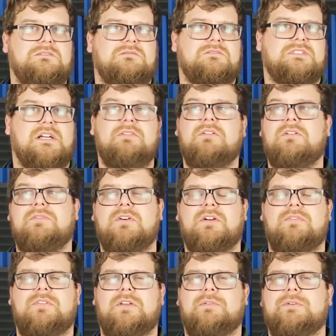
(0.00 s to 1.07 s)
several of
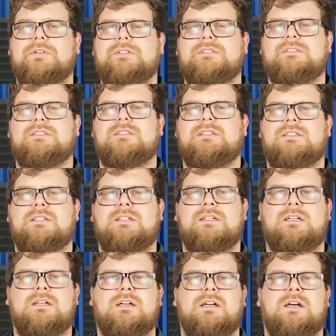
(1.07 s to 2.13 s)
our viewers
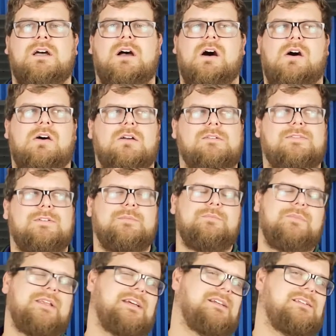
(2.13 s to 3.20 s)
are from
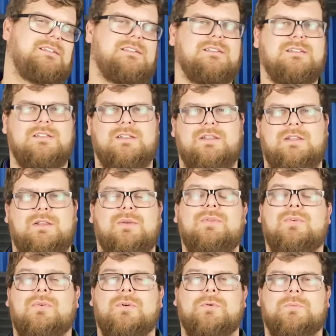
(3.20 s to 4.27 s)
Nick's
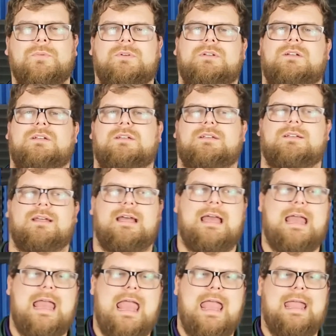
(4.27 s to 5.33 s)
youth group.
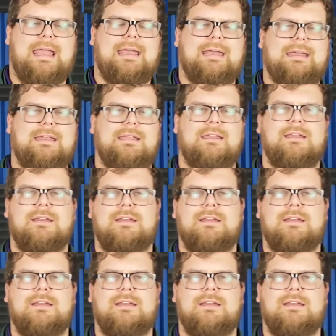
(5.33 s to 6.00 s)
And